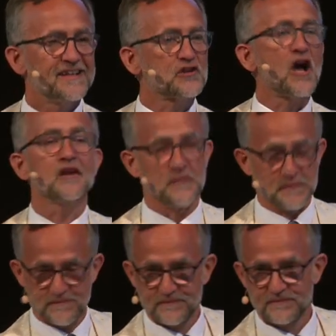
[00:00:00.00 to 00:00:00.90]
it's all of
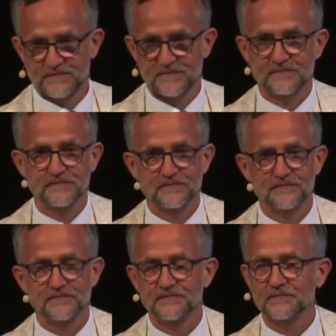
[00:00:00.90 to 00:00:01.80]
them.
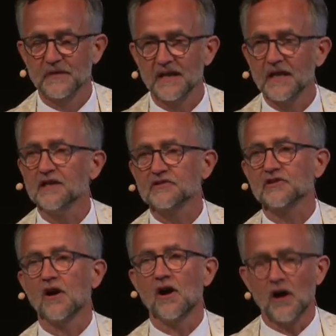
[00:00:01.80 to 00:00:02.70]

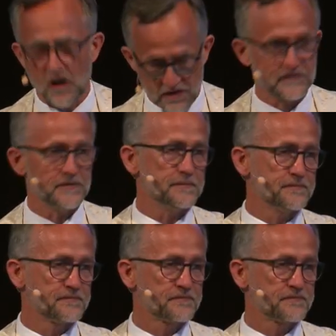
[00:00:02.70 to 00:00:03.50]
It's all of them.